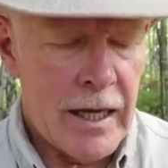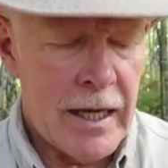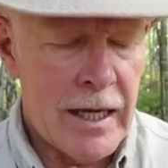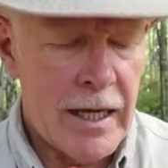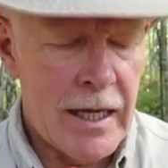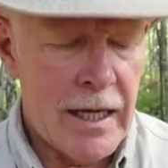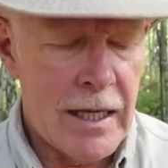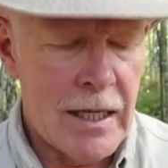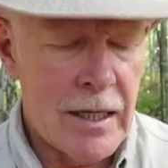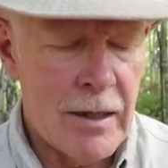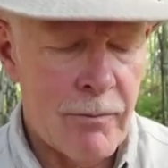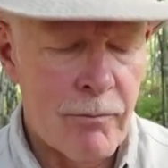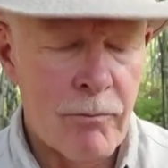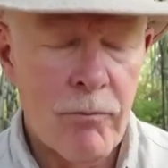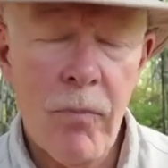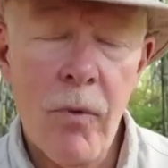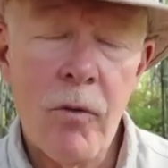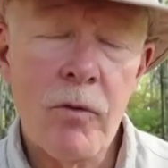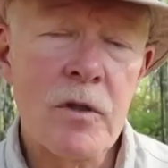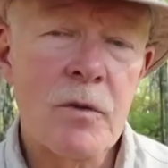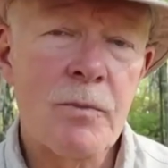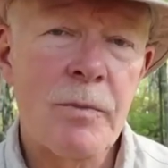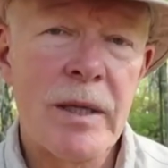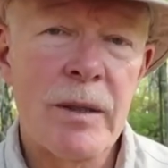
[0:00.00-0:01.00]
And
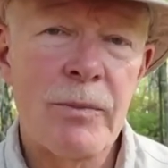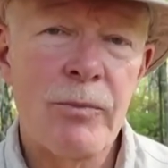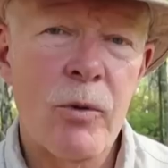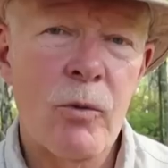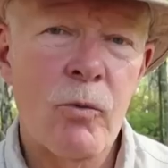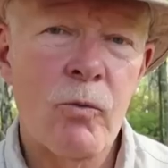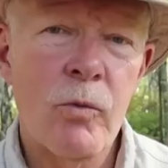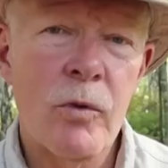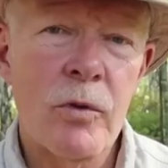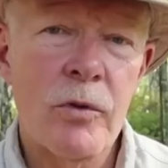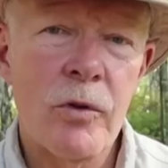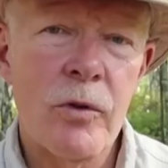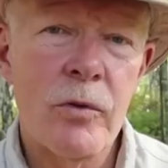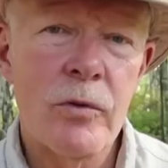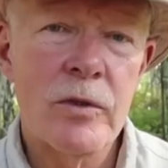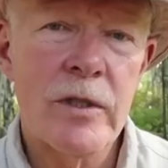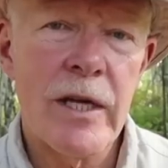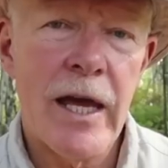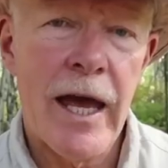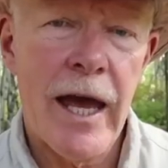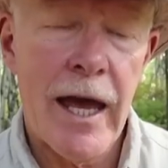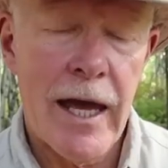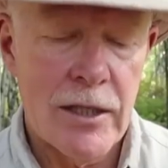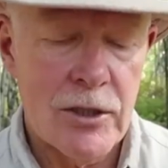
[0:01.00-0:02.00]
most people will
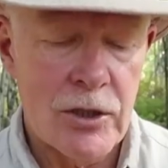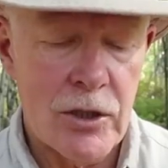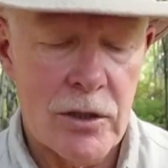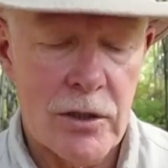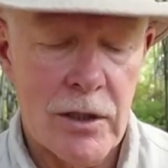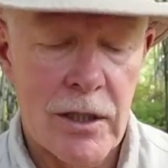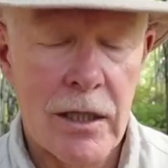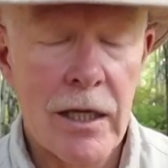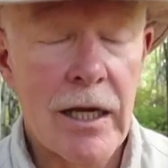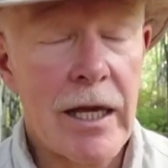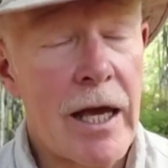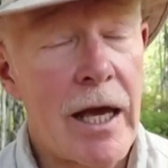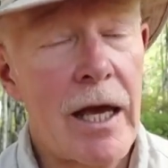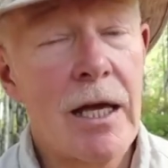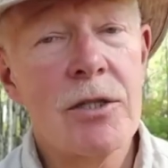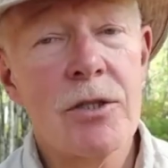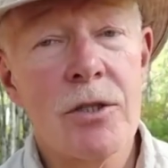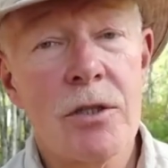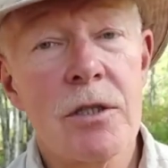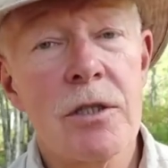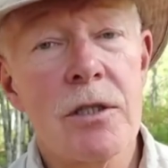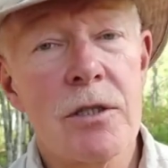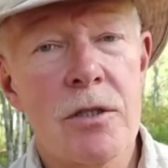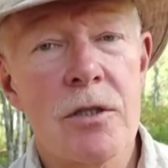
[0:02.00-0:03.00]
use a hatchet, and a
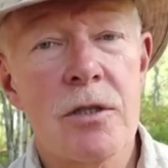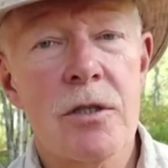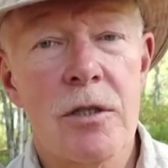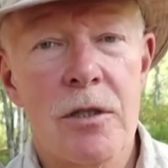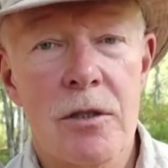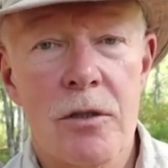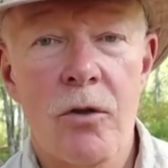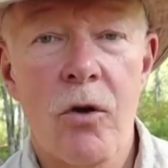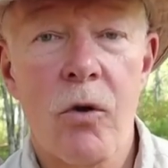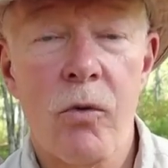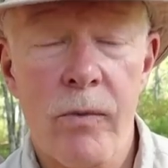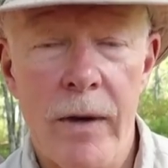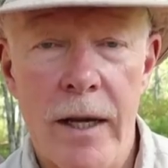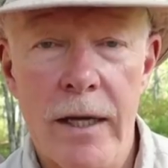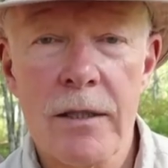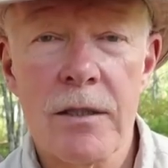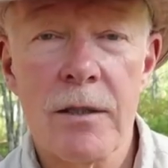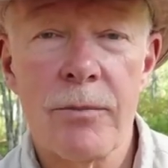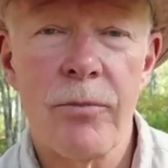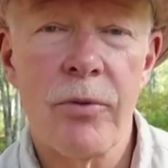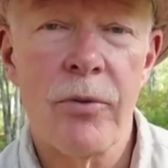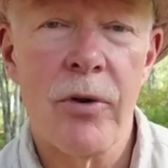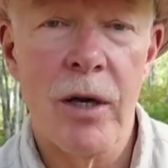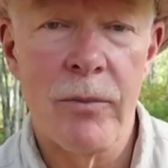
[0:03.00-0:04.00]
hatchet is the
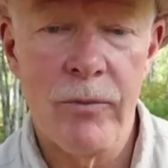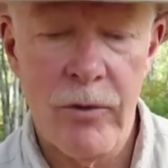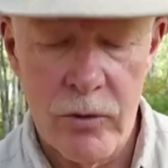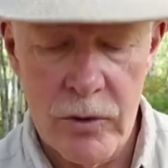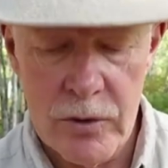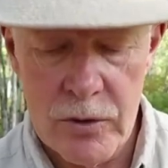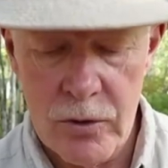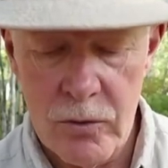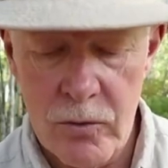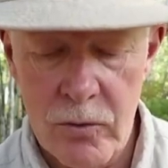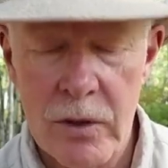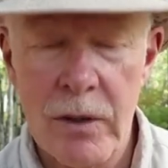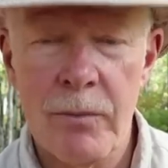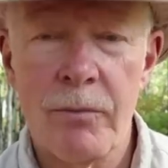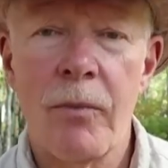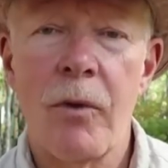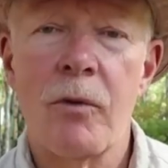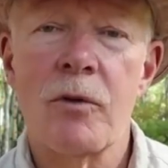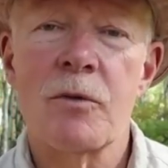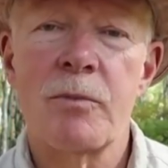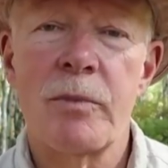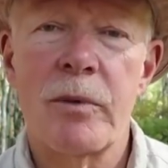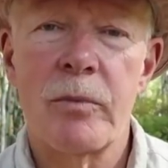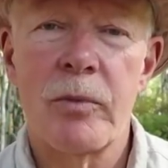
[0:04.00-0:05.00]
correct and primary tool that
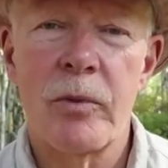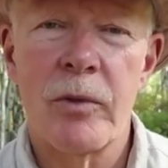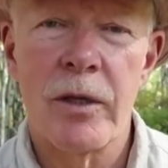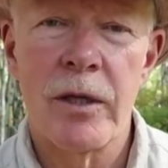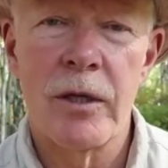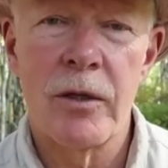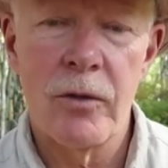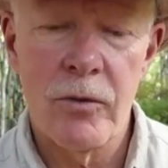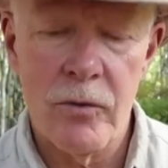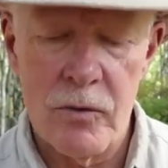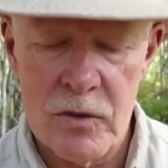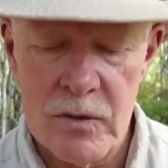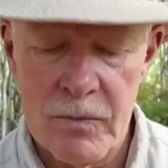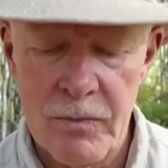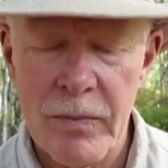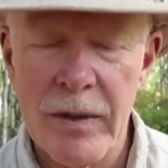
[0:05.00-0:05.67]
most people can use.